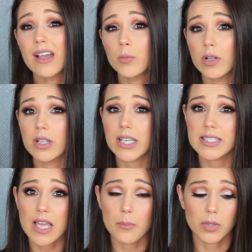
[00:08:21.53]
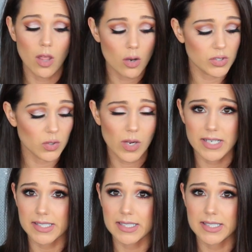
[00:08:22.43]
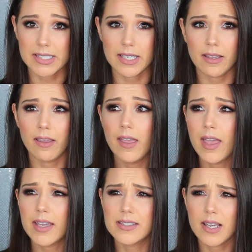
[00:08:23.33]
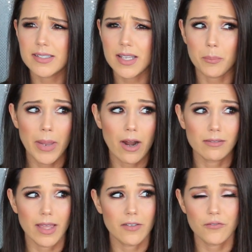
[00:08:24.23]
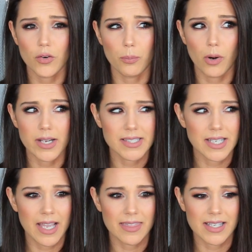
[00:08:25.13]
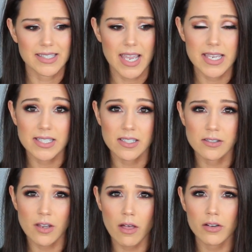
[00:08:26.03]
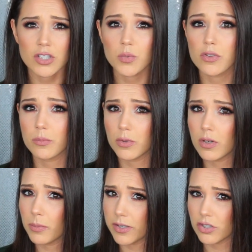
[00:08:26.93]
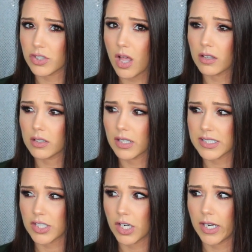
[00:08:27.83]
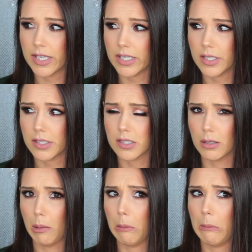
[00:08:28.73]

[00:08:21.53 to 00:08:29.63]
I will link it down below so you guys can see. It does compare like for pricing, I think it's $18. Well, the Beauty Blender Solid Cleanser is